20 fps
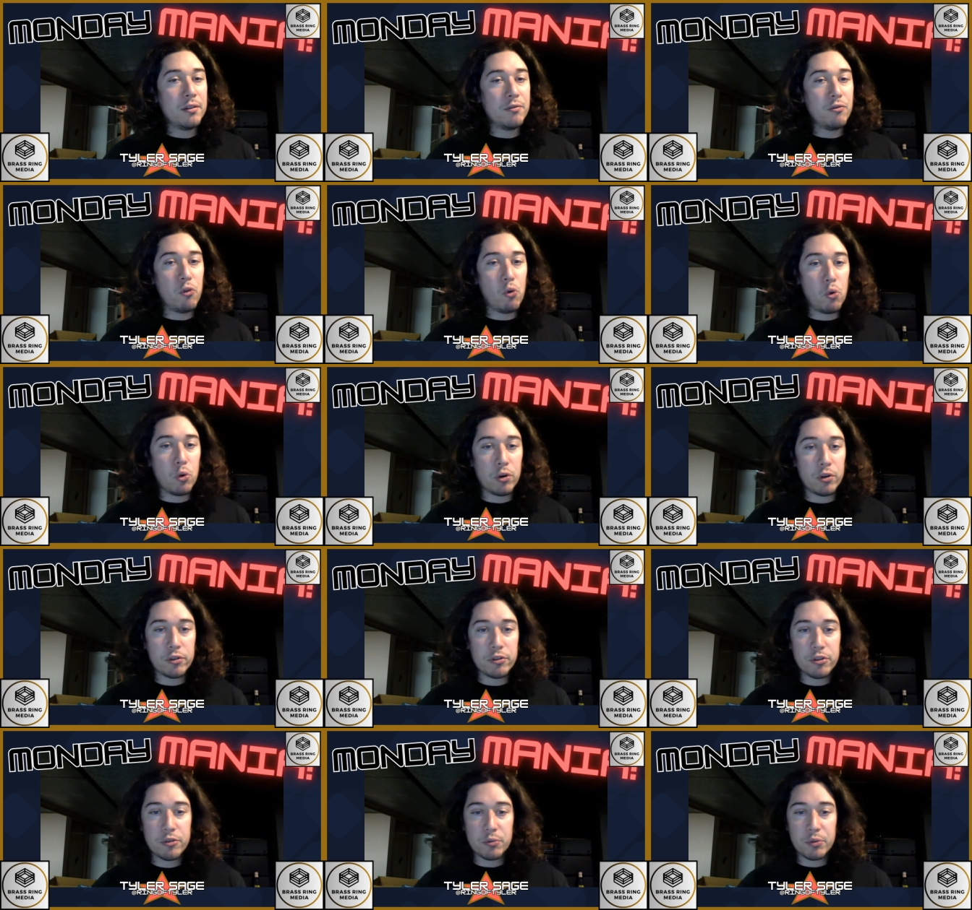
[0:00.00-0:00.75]

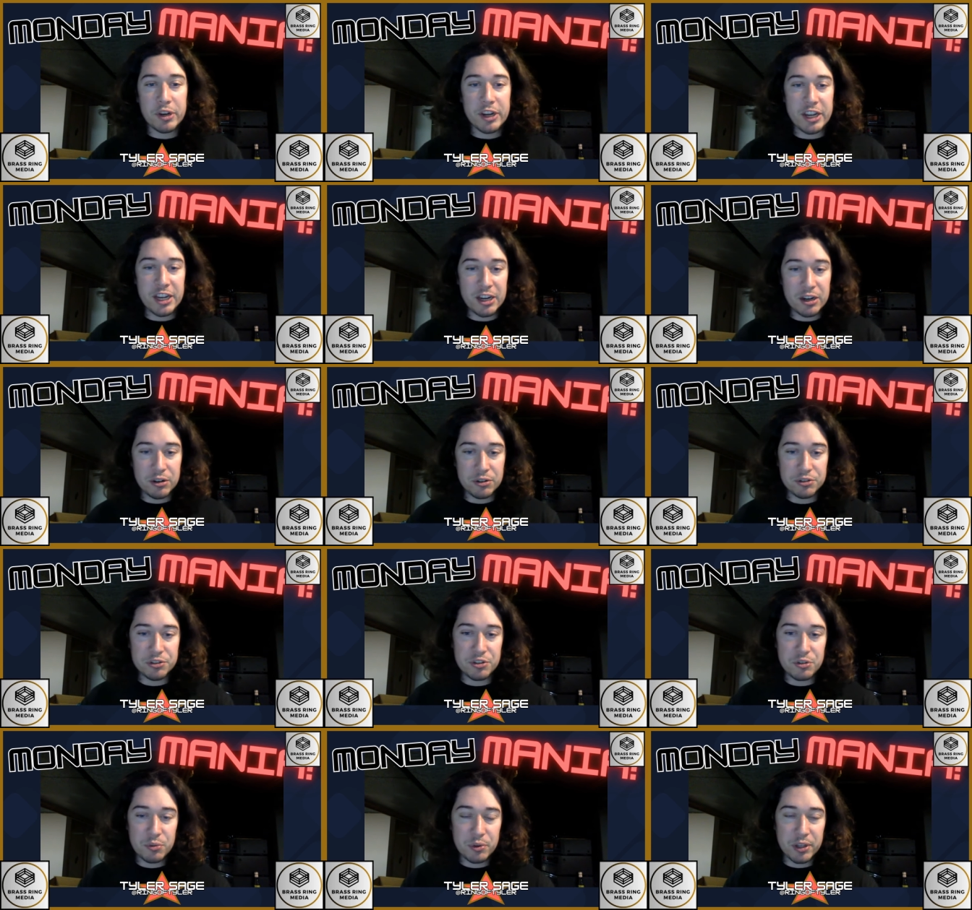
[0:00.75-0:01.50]
for three
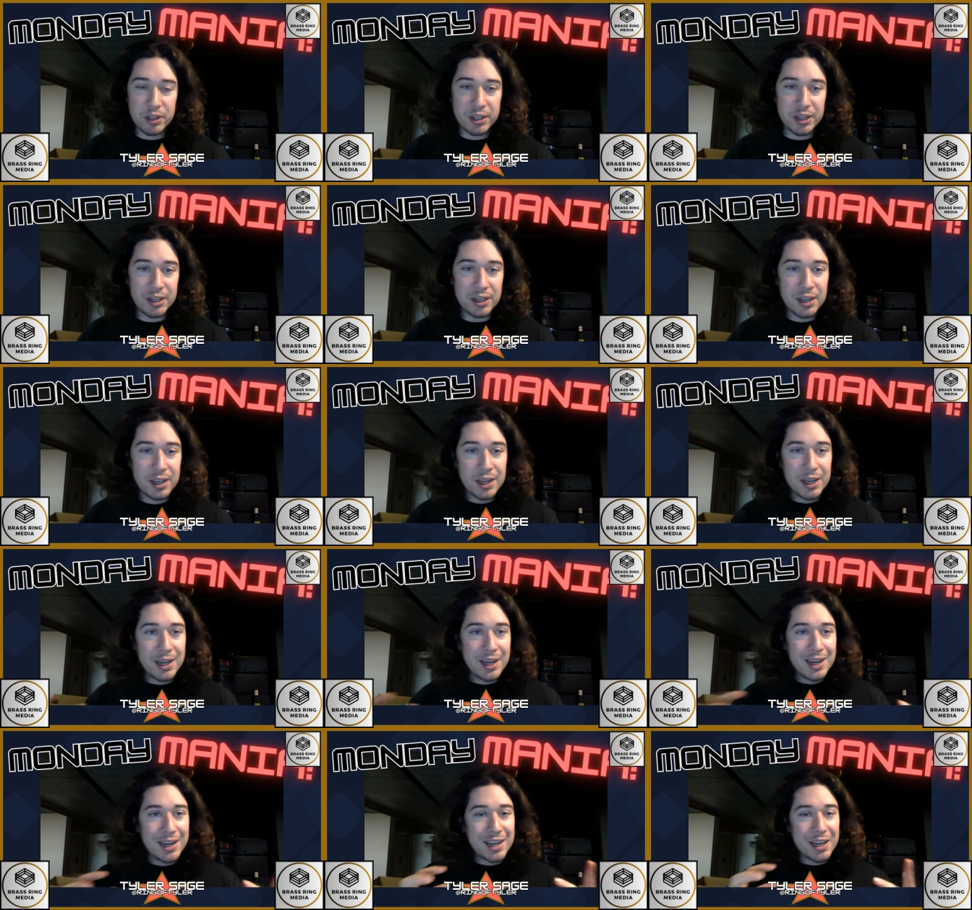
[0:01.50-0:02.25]
years to really
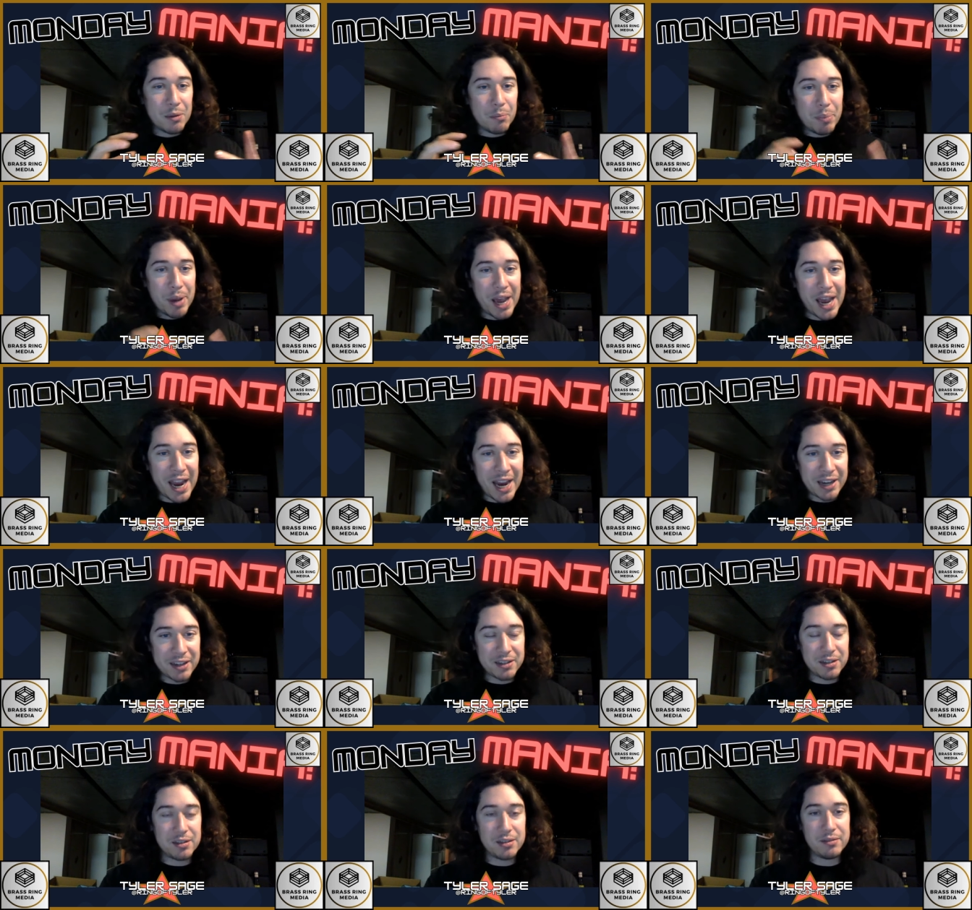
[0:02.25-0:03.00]

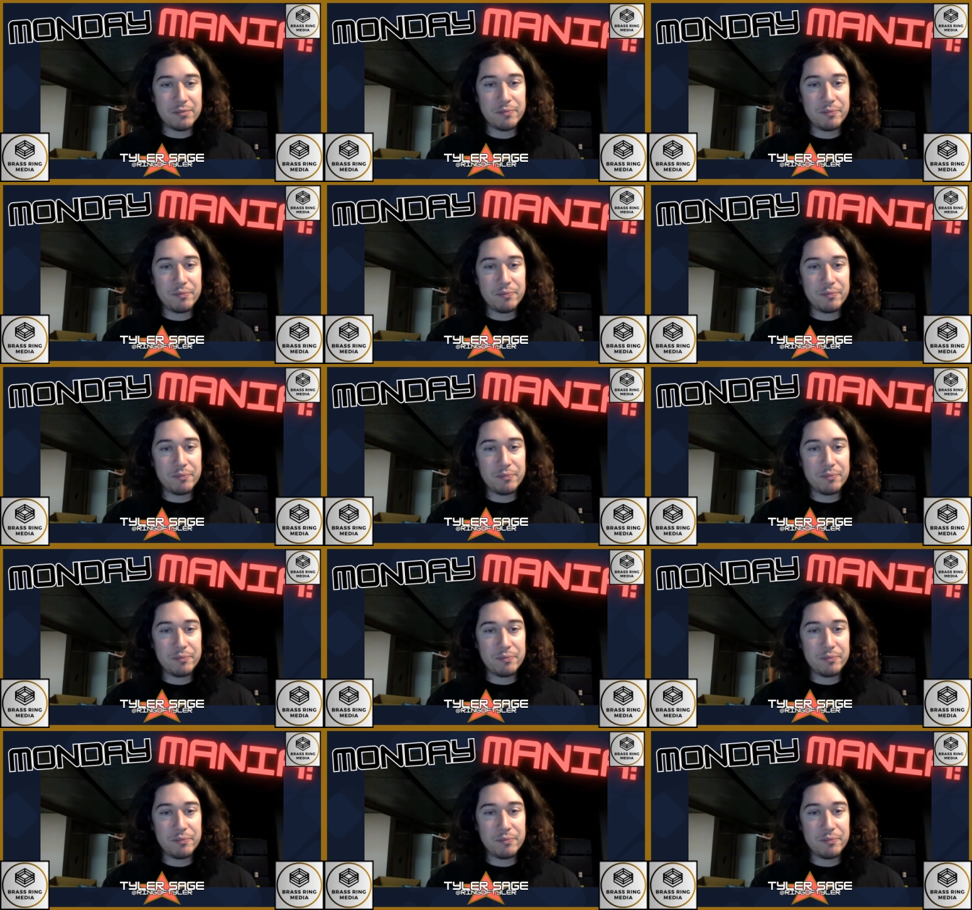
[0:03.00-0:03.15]
compact